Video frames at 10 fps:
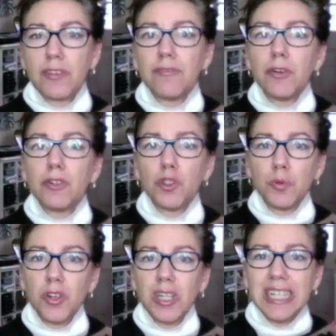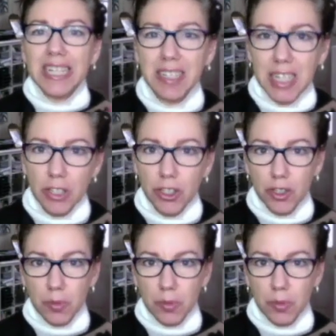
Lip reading: focus was on listening to your